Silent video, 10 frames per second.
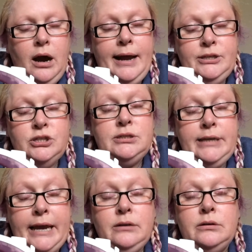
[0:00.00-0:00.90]
I just
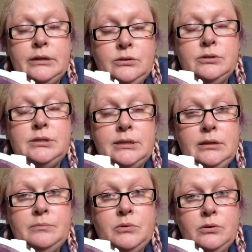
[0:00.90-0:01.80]
cannot ainos
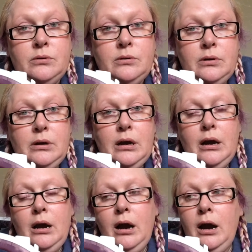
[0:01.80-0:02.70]
anymore.
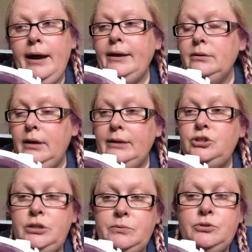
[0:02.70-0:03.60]
And
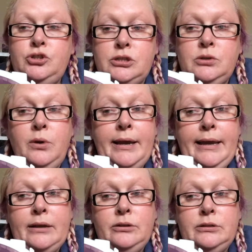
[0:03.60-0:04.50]
she was just quite
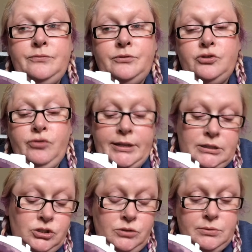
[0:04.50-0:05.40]
getting
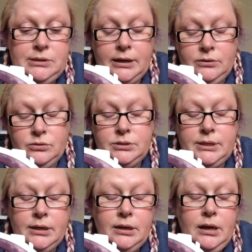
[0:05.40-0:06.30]
frustrated. She was like
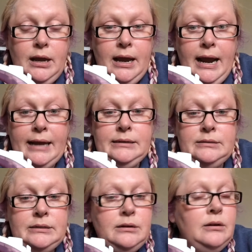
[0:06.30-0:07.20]
ainosing
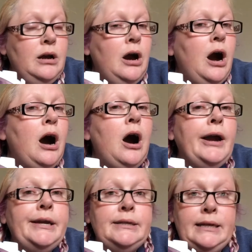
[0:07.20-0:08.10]
and
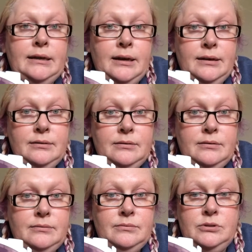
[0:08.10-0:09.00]
ironing.
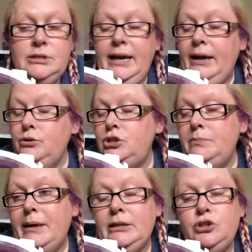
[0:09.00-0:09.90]
Don't know how she
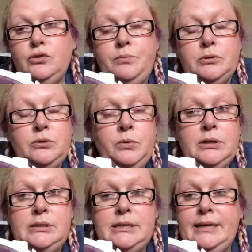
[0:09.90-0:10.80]
managed to put the
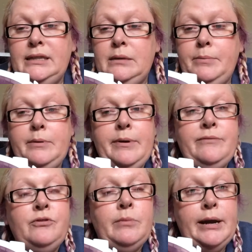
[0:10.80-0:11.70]
words together, but it
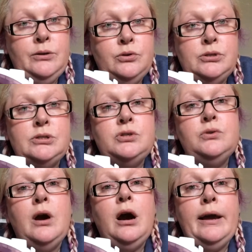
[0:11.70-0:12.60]
went from ainos
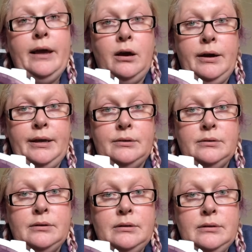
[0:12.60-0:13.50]
to I
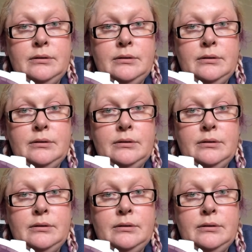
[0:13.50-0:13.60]
iron.